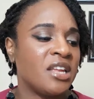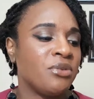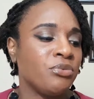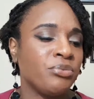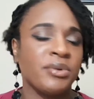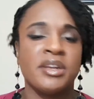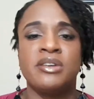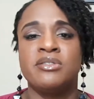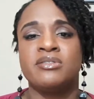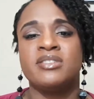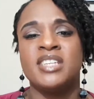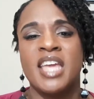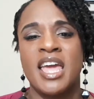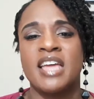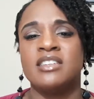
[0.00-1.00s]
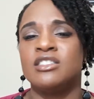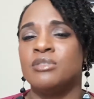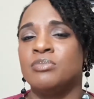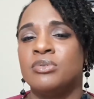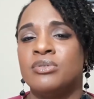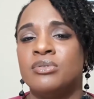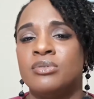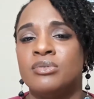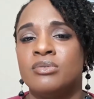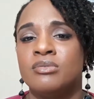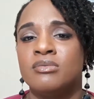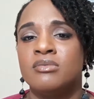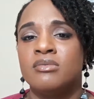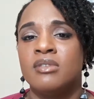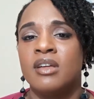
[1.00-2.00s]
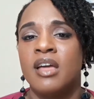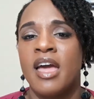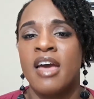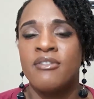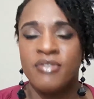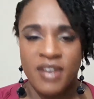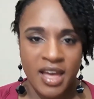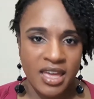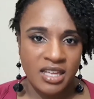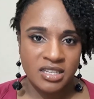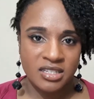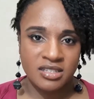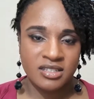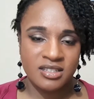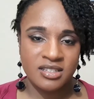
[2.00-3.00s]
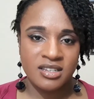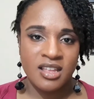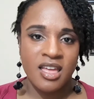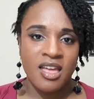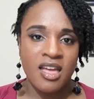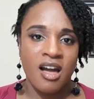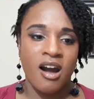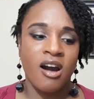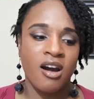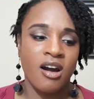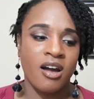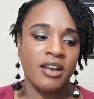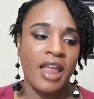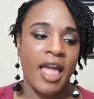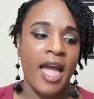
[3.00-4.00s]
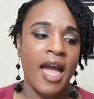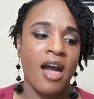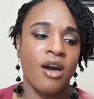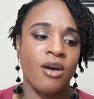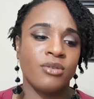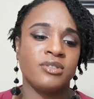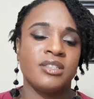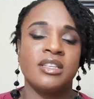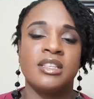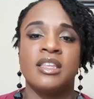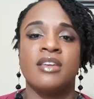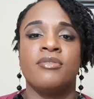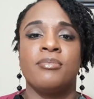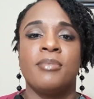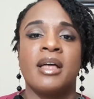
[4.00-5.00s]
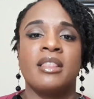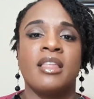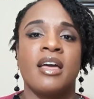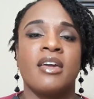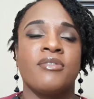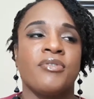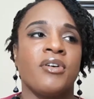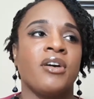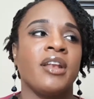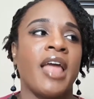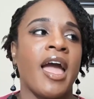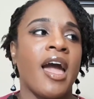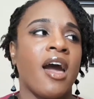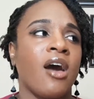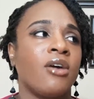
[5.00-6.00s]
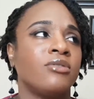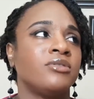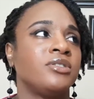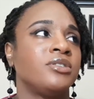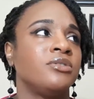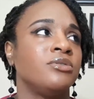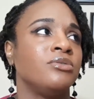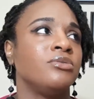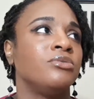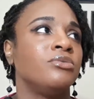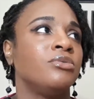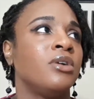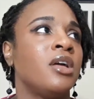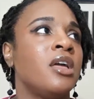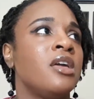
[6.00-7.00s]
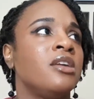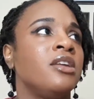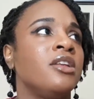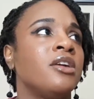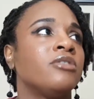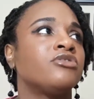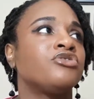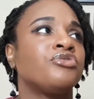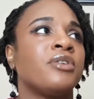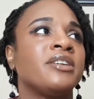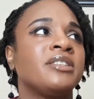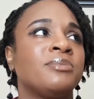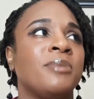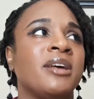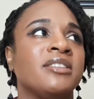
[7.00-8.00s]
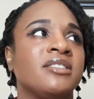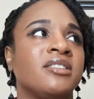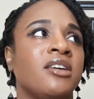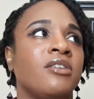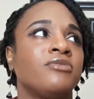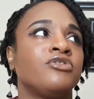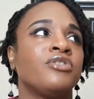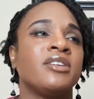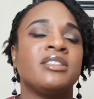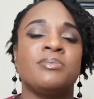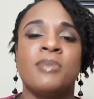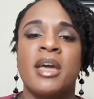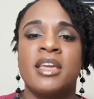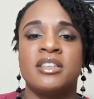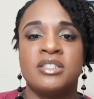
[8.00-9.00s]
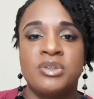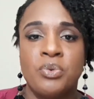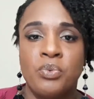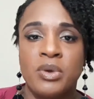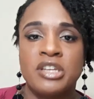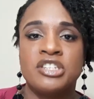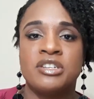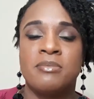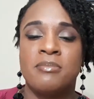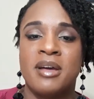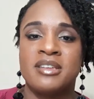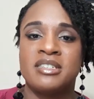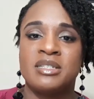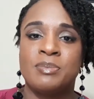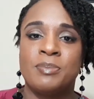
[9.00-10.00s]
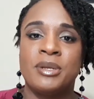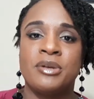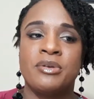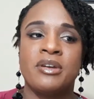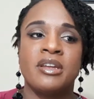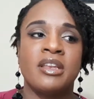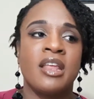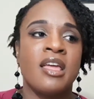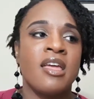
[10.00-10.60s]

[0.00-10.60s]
real tangible advice on how to live my life, on how to, trust myself, trust my intuition, my spirit.